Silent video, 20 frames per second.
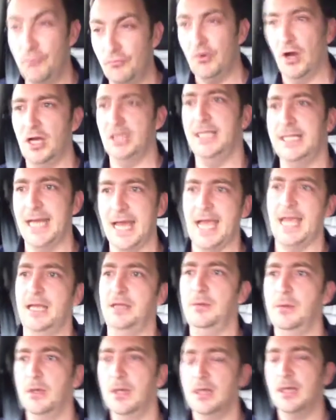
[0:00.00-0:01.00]
right now,
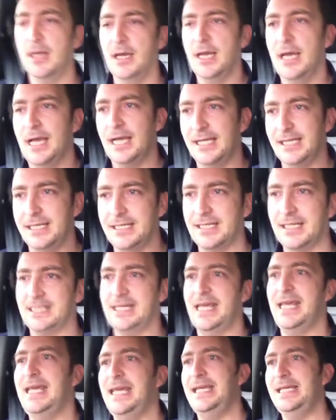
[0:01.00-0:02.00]
and
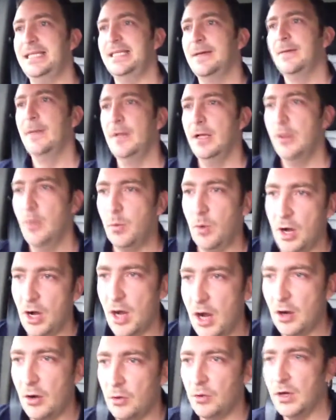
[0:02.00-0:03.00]
sees what
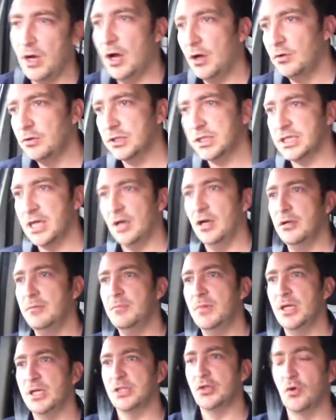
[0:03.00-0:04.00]

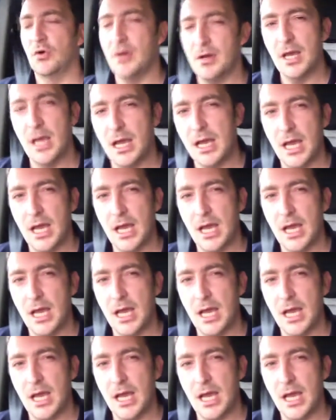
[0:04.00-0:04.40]
Alzheimer's, or a